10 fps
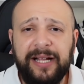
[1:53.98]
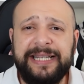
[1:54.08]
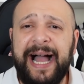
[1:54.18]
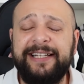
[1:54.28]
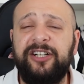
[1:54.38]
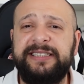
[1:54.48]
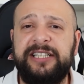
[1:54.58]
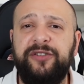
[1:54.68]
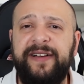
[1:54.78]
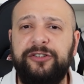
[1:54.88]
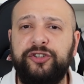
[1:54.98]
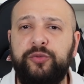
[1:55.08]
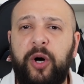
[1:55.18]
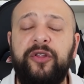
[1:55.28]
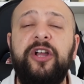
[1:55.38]
titles that Juventus
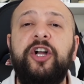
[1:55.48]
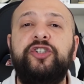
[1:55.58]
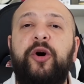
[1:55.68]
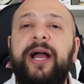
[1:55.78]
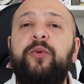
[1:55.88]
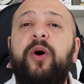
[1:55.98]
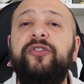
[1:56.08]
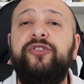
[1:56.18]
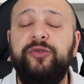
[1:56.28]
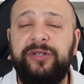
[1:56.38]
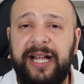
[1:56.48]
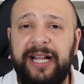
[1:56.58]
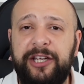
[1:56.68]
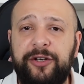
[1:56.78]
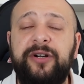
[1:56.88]
won. So I want to
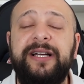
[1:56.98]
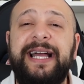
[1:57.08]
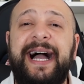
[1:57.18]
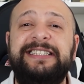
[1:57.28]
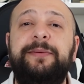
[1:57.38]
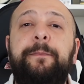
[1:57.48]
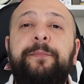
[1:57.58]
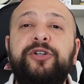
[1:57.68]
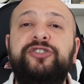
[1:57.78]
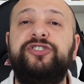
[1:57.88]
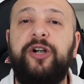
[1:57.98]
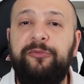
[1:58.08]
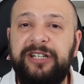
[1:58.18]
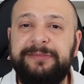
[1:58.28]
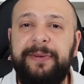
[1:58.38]
tell you, guys, put
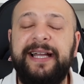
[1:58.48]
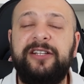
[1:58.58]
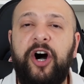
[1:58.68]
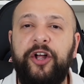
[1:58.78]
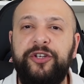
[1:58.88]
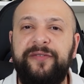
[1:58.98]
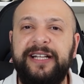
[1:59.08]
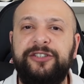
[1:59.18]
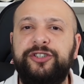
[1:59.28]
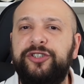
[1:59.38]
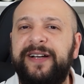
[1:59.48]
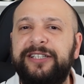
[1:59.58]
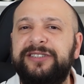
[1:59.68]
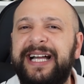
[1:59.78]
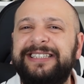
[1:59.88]
some respect on Juventus.
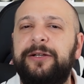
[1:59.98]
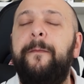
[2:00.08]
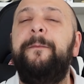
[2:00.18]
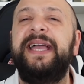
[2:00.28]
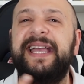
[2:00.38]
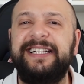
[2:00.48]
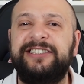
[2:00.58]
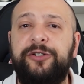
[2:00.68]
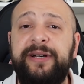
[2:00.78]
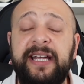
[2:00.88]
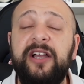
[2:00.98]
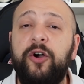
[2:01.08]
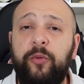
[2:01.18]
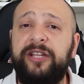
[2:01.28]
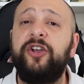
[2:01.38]
Juventus has a big history
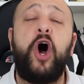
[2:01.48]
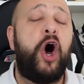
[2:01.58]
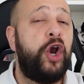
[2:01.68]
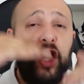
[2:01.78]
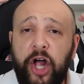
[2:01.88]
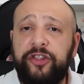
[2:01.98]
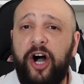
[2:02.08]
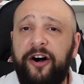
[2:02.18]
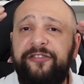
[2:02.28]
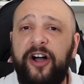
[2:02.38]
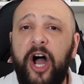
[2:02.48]
with a lot of